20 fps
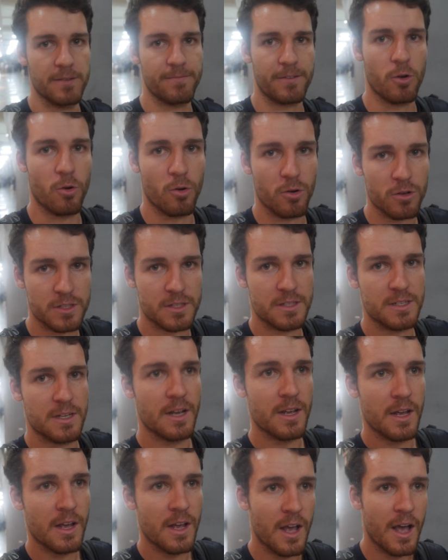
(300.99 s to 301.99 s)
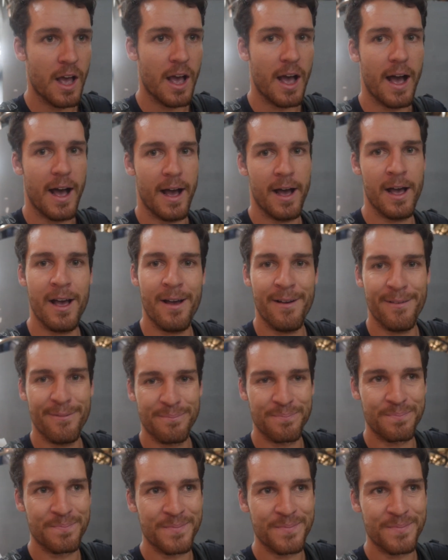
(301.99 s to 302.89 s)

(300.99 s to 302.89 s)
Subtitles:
of course. I